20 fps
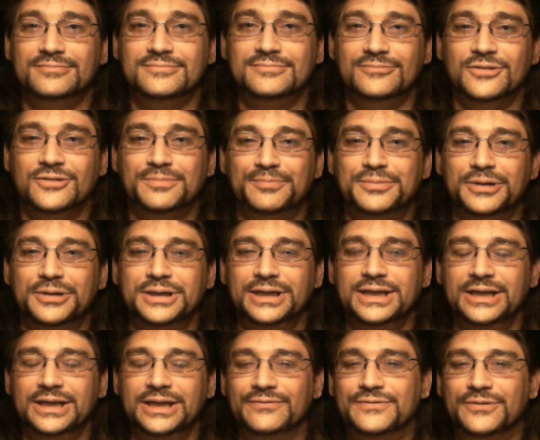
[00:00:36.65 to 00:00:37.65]
worth putting
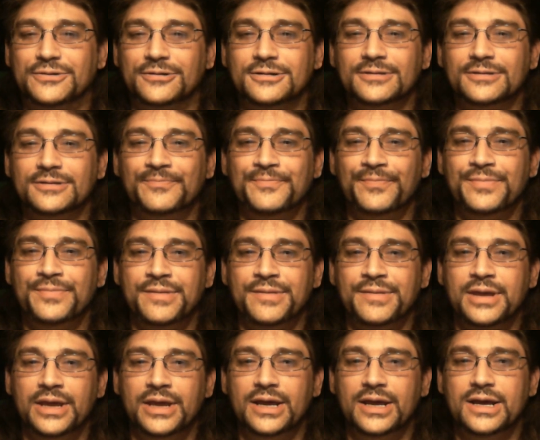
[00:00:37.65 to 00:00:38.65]
in for.
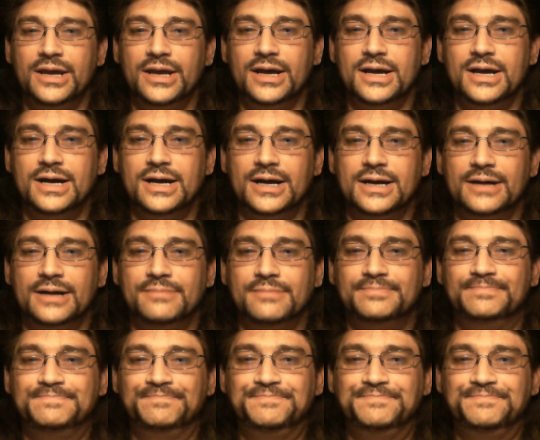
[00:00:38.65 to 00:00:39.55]
Um,